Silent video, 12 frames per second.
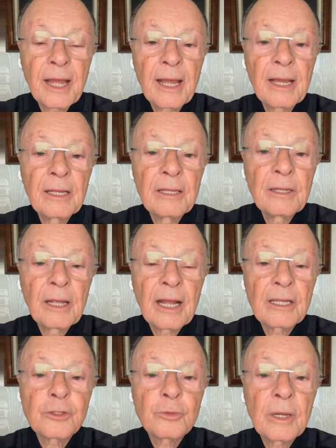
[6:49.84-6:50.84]
then
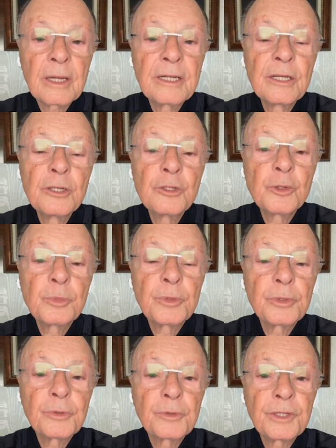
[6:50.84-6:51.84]
there
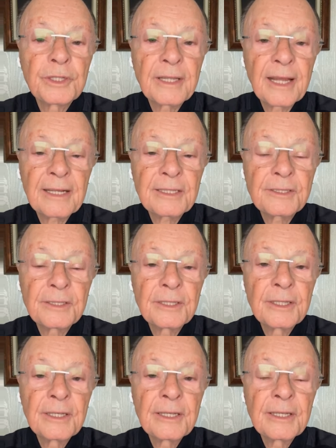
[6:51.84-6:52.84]
is your
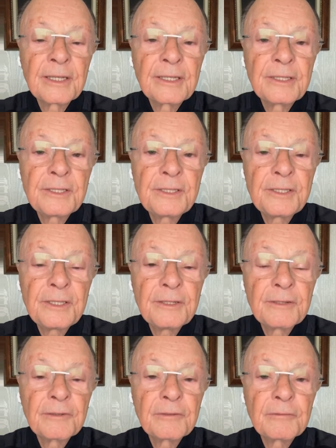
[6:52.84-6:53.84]
great
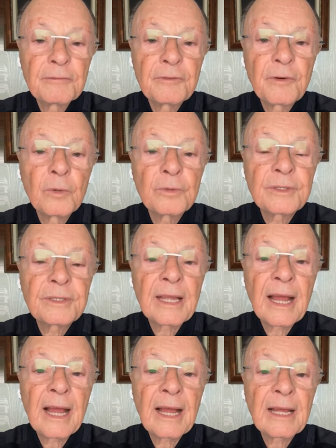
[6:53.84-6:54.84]
opportunity
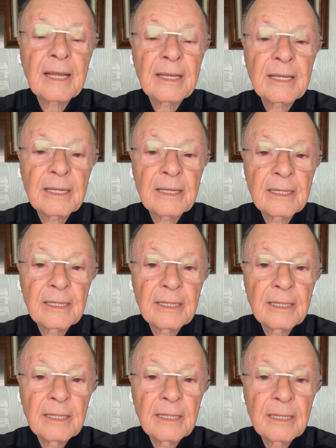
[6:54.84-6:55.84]
to
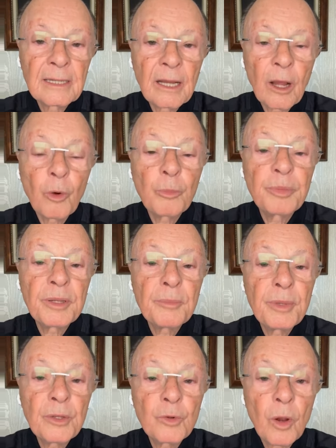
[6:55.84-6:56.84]
turn,
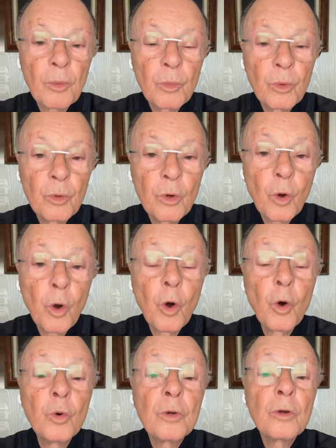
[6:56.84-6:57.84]
to
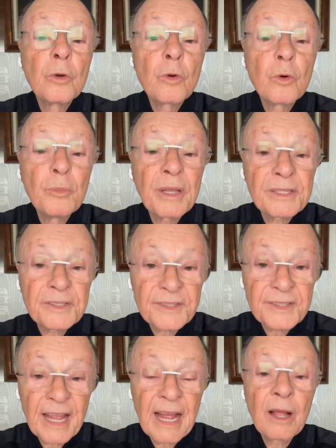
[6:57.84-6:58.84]
return to your first
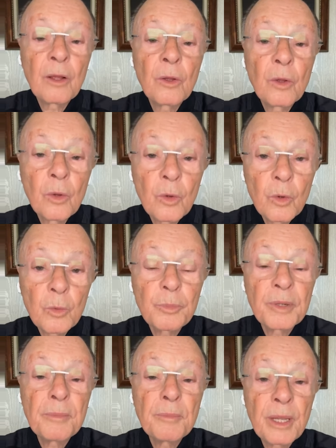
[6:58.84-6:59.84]
love,
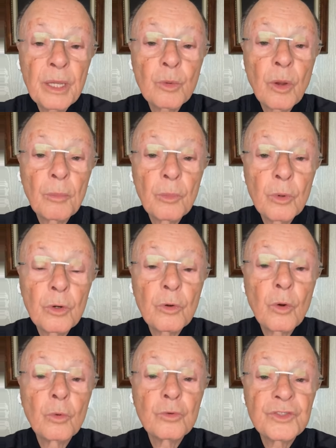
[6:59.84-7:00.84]
or to
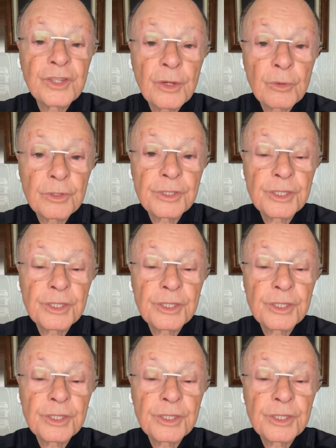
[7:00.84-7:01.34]
start in your